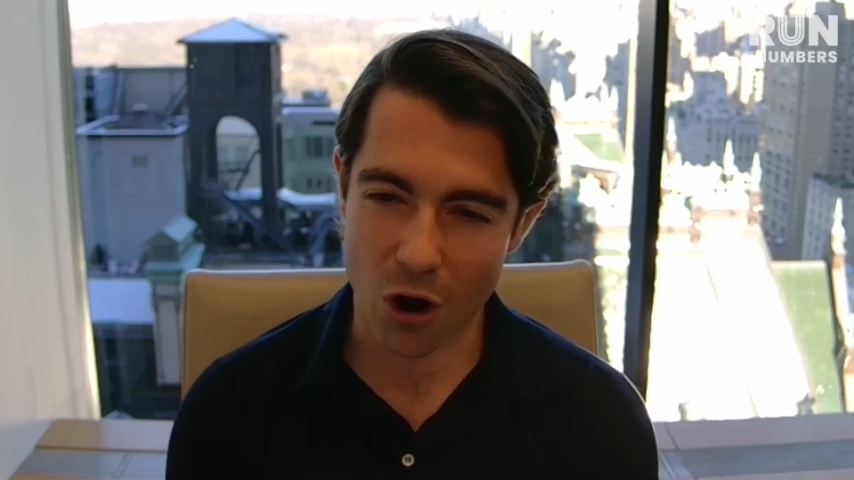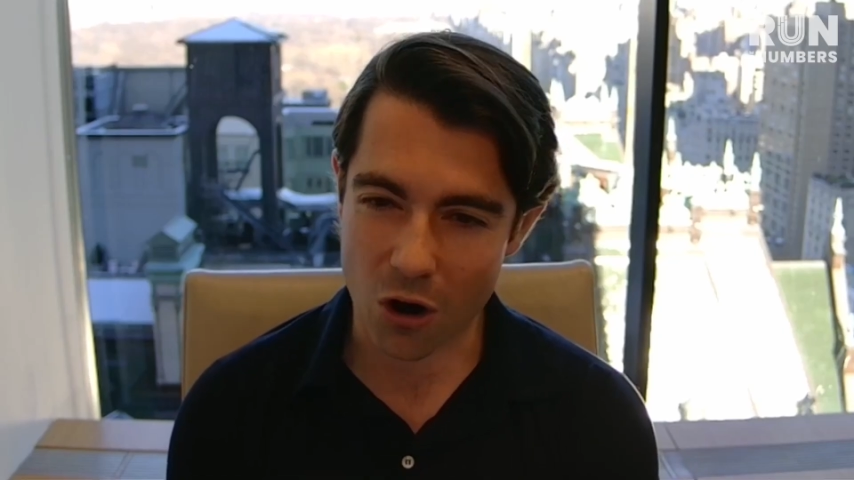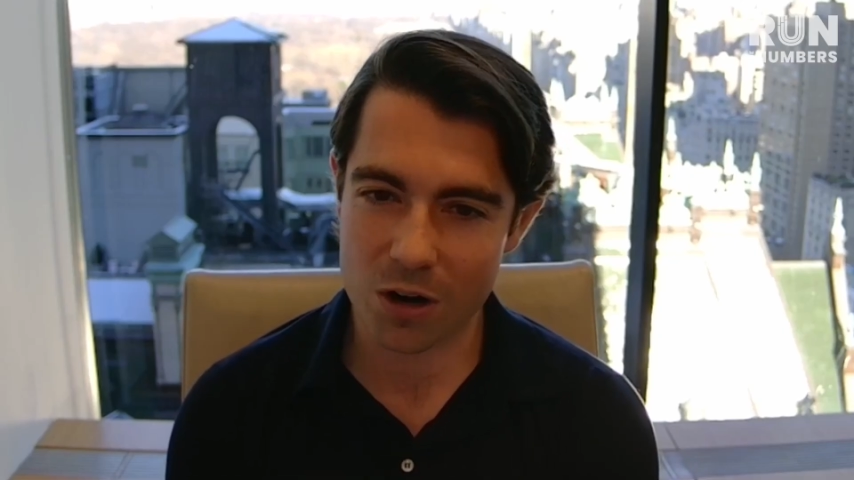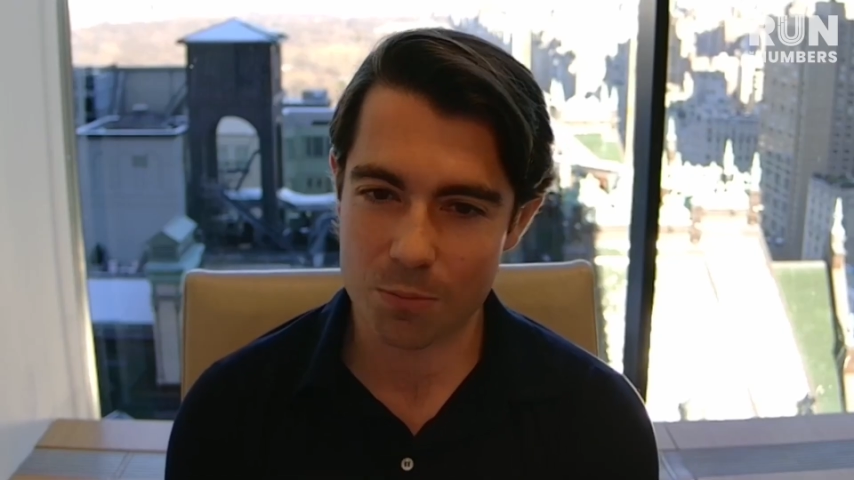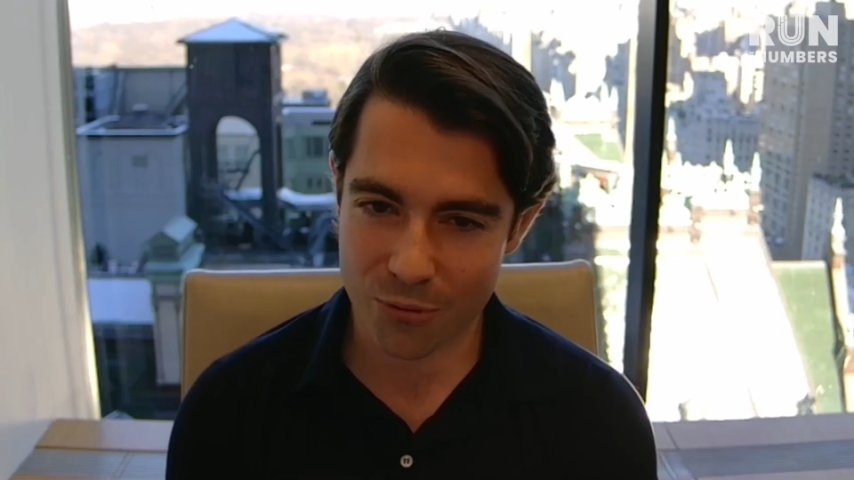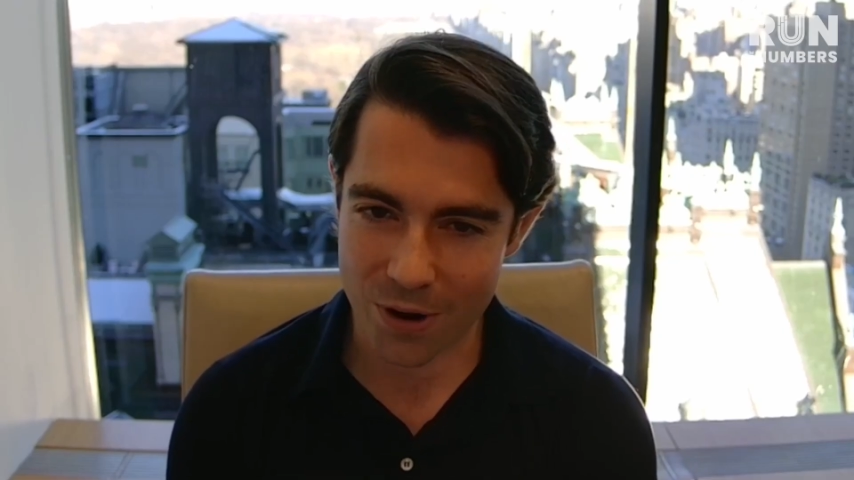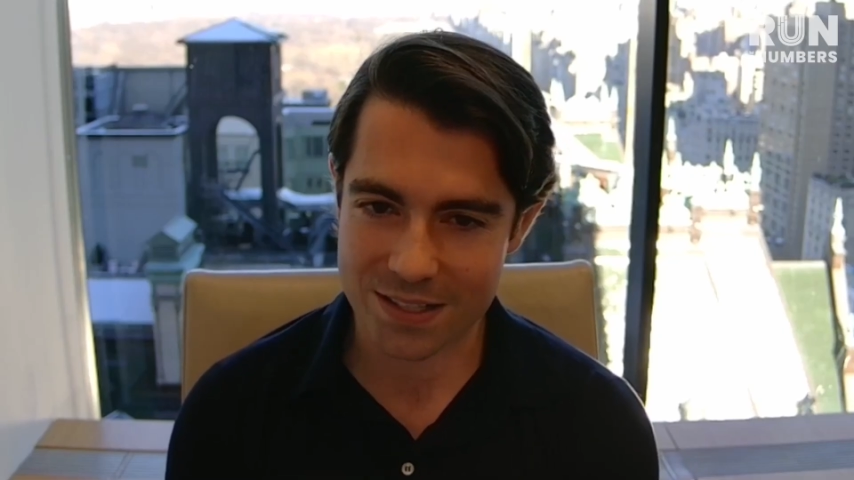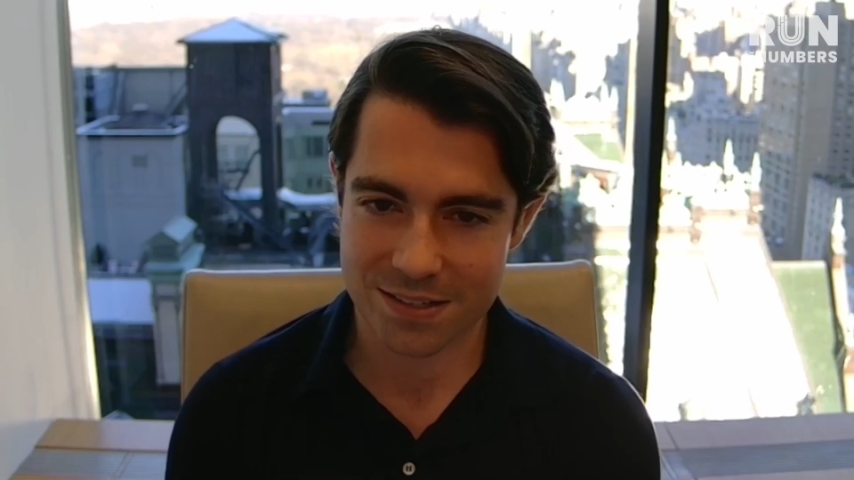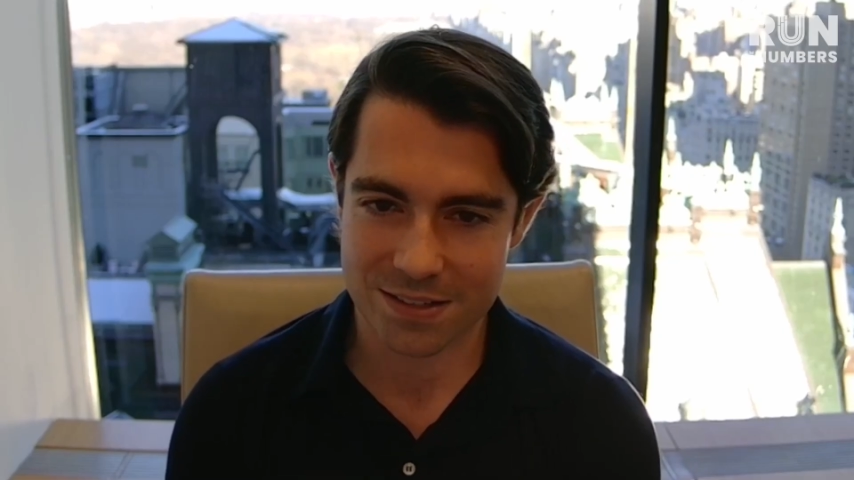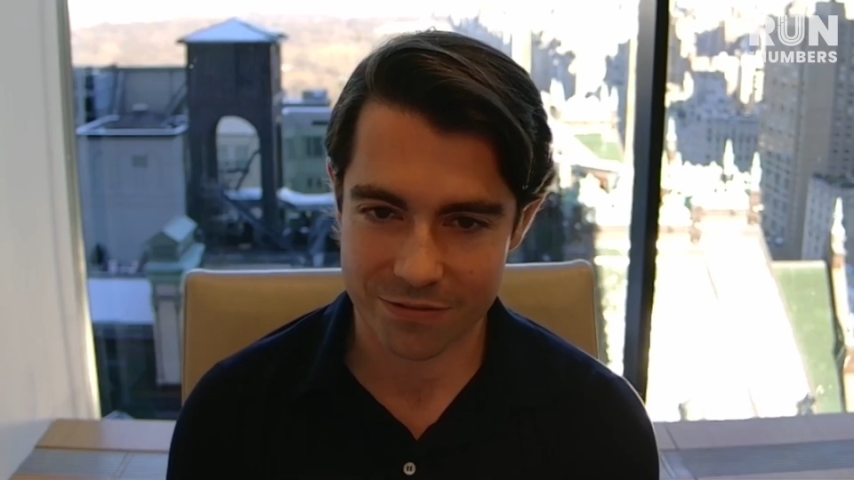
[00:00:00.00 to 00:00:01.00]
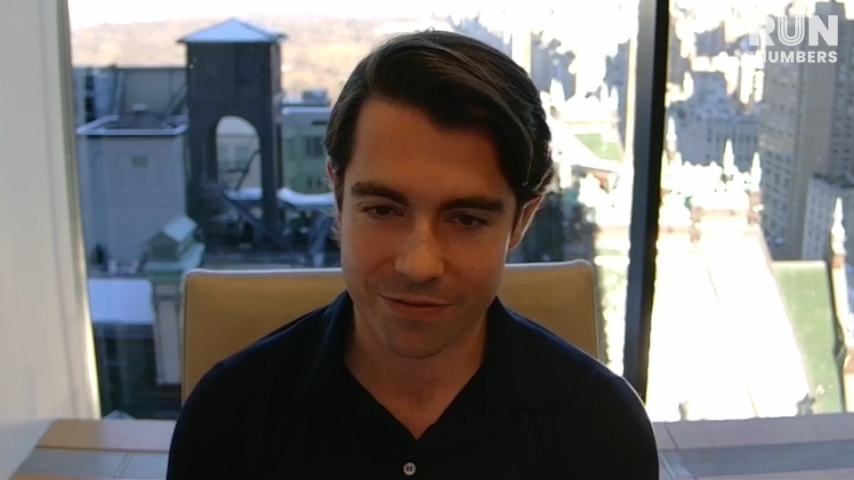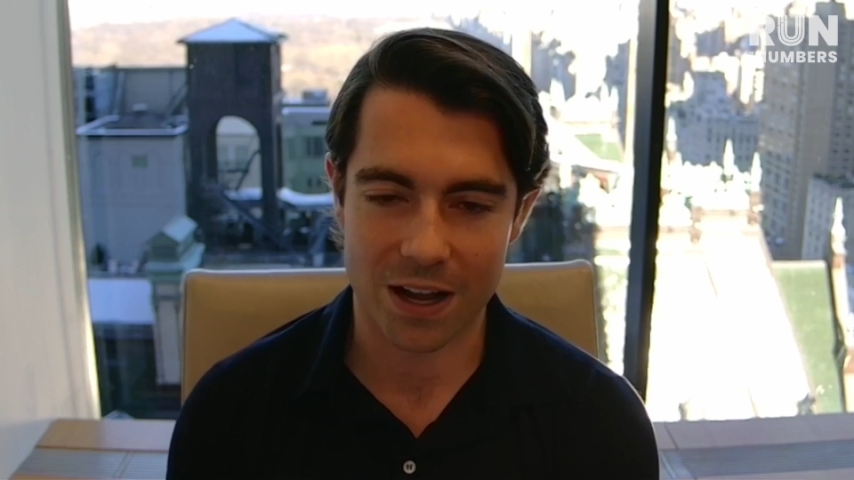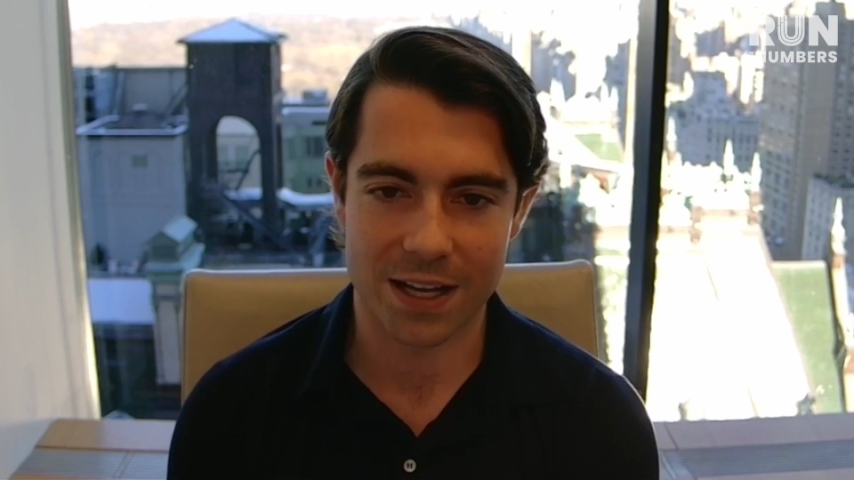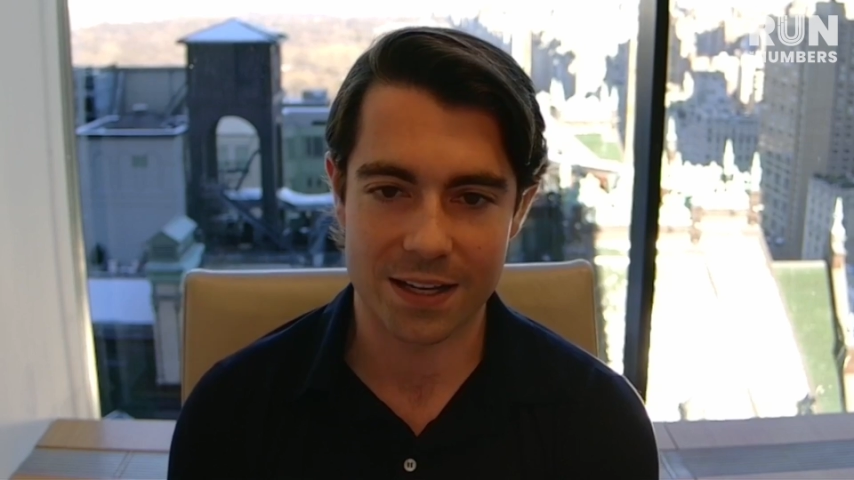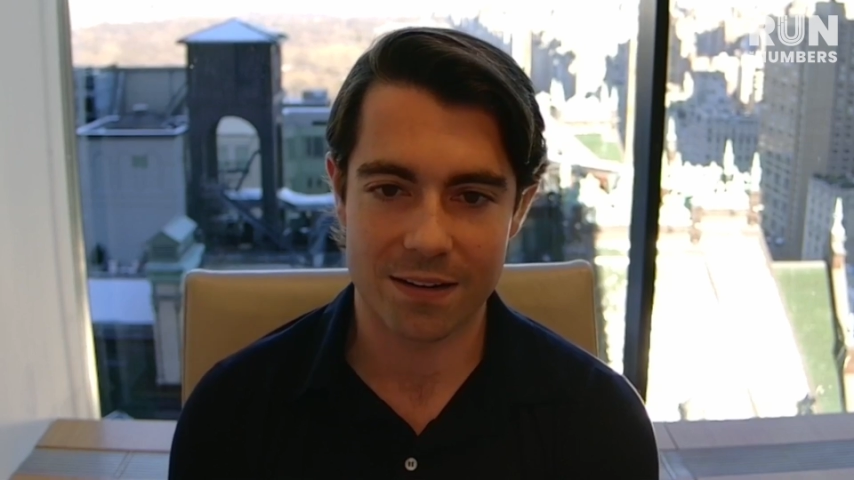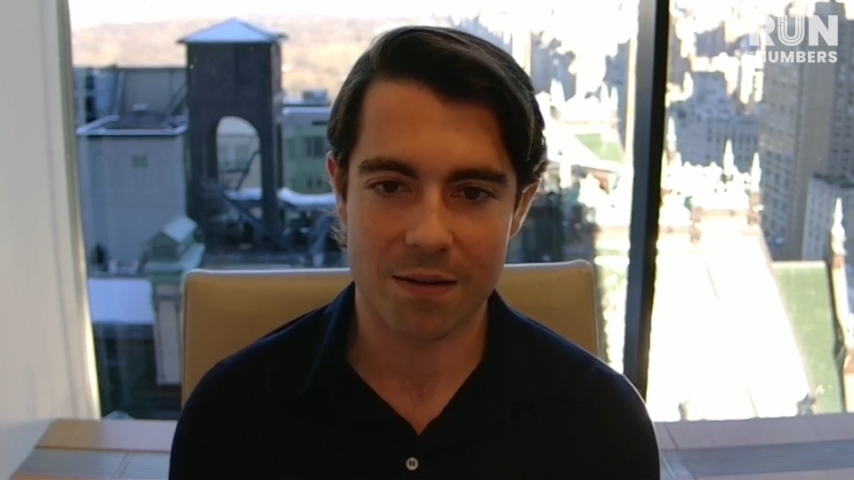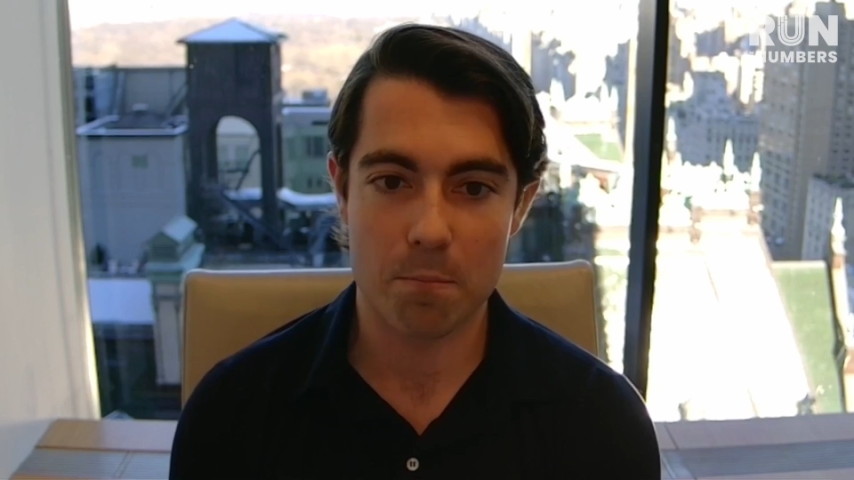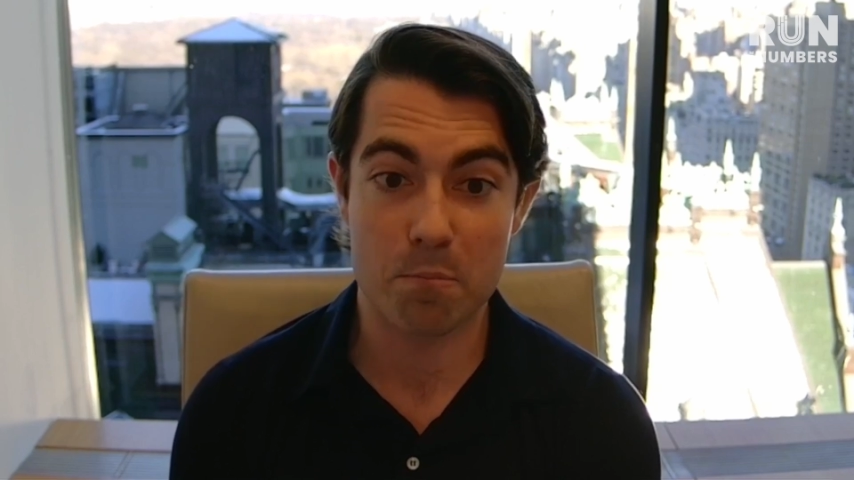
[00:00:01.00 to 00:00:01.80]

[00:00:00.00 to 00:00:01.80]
hard pressed to find